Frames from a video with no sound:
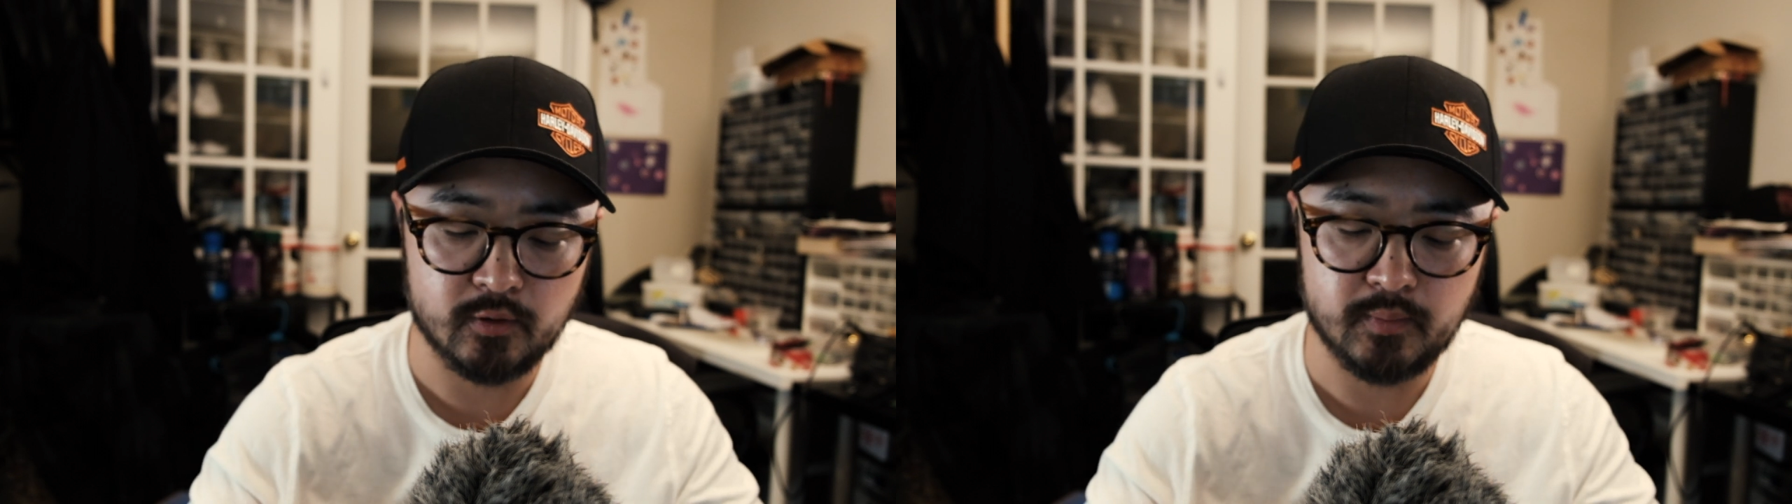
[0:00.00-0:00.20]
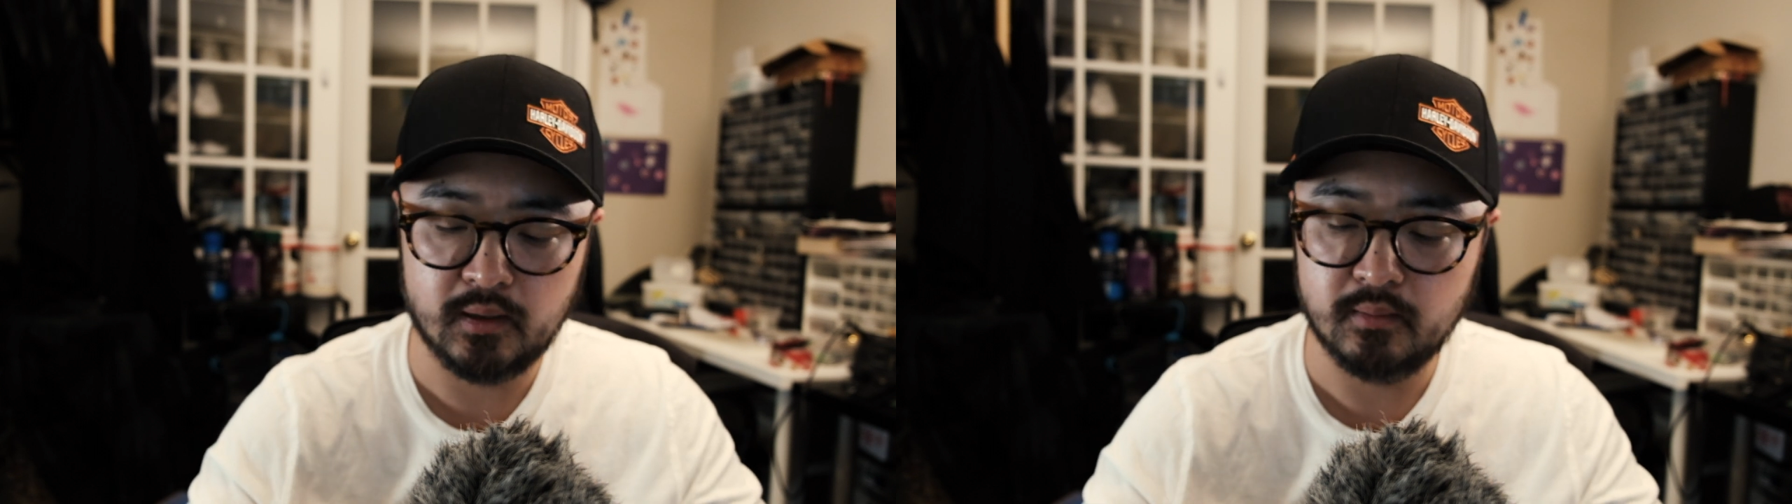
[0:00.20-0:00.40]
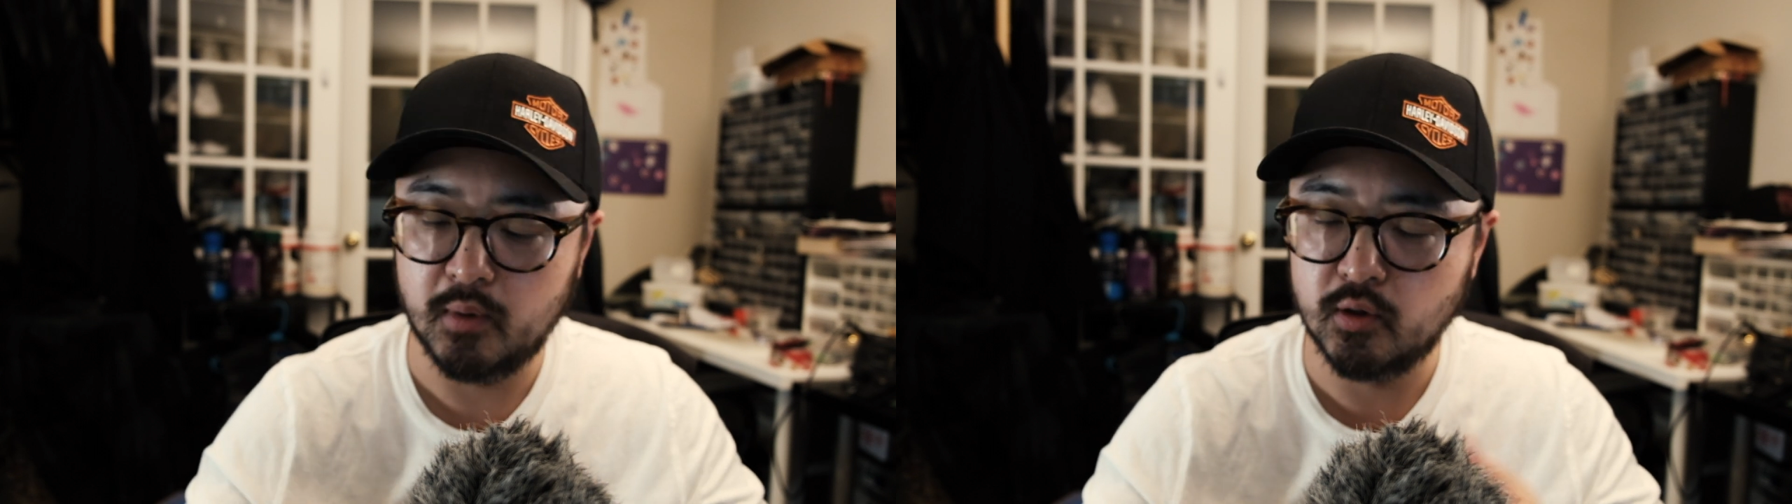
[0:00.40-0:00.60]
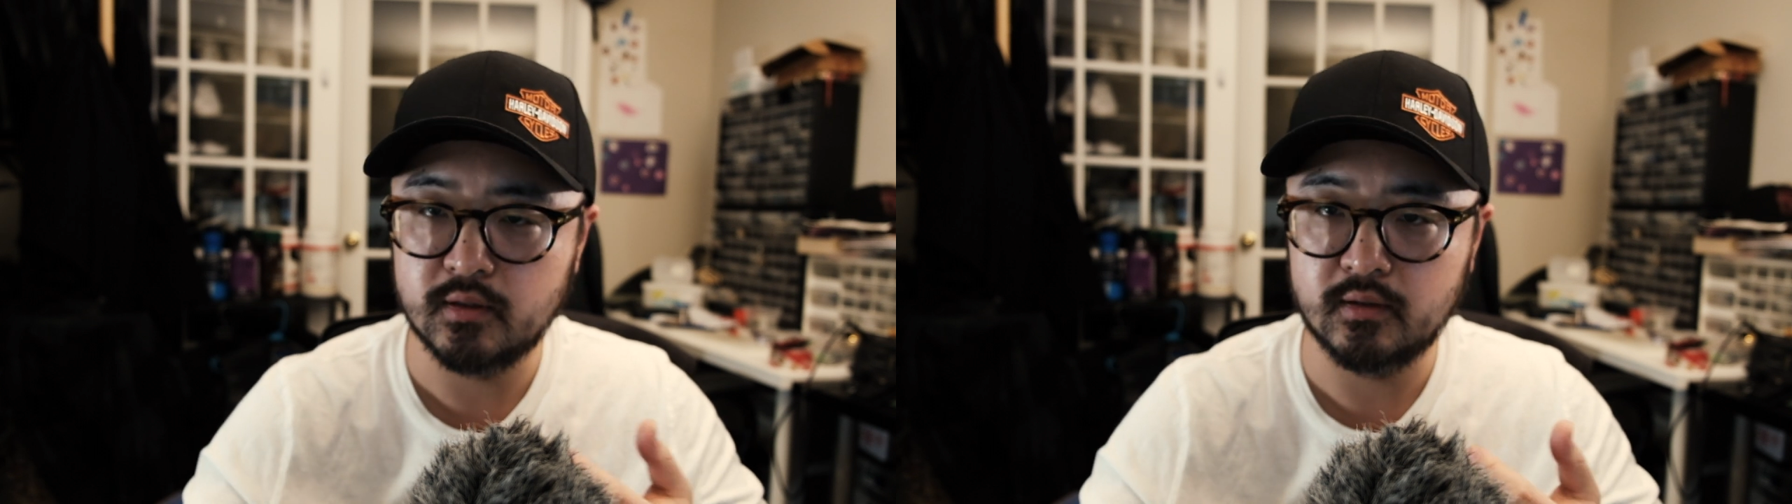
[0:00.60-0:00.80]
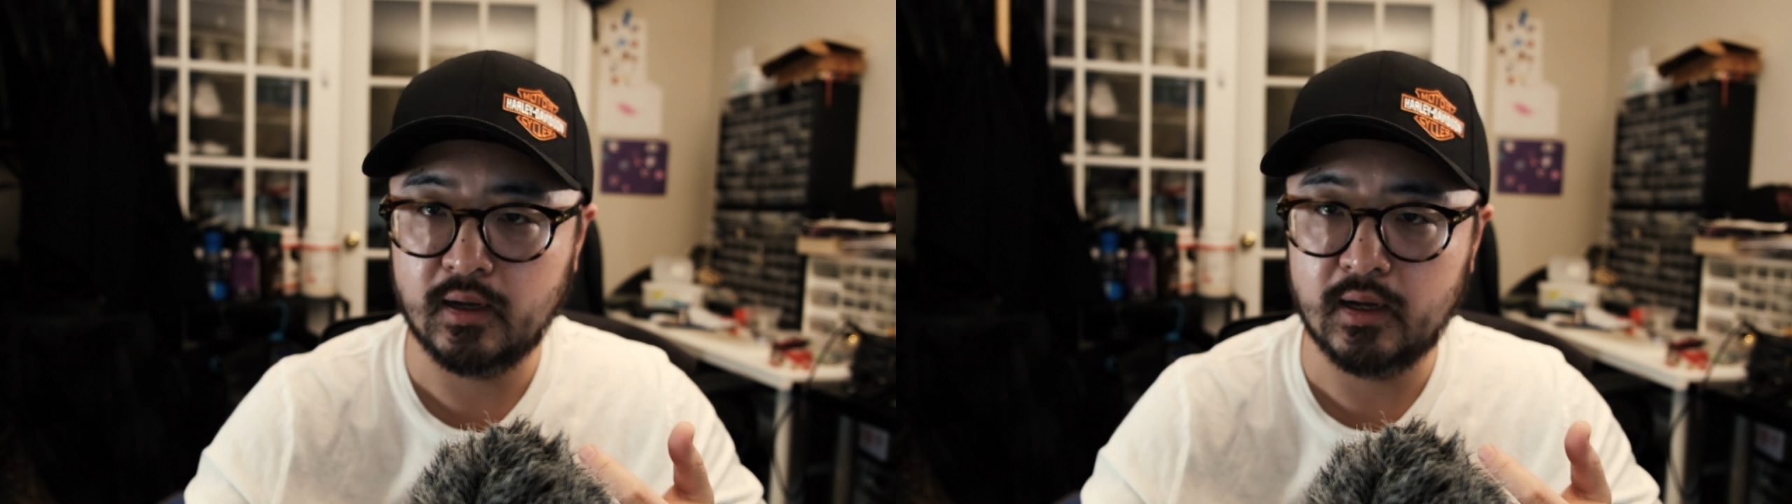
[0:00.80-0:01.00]
with me most
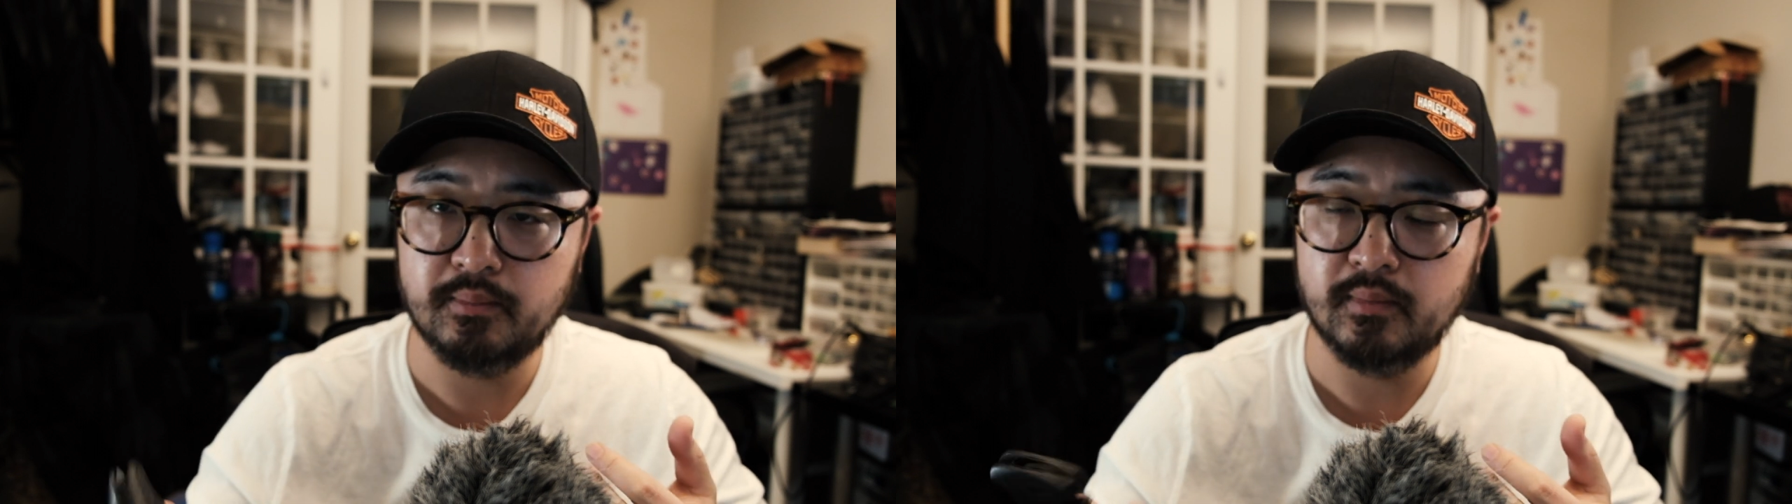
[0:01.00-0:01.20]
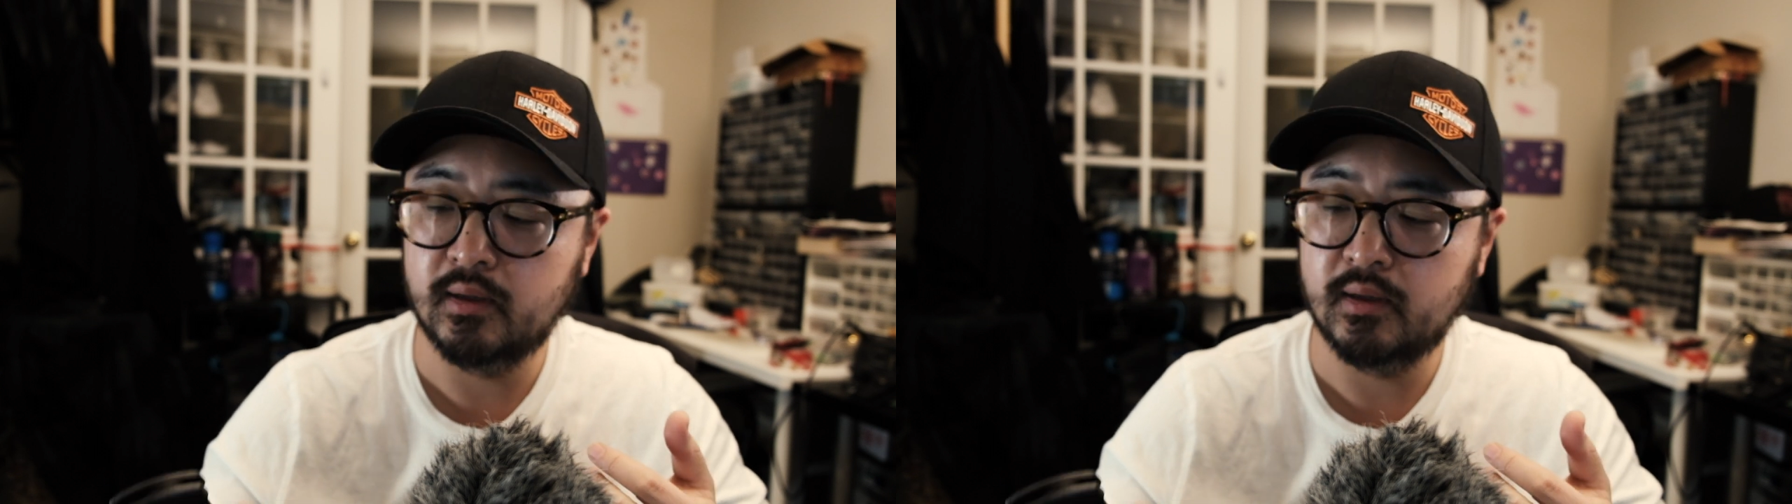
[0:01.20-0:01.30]
of the time.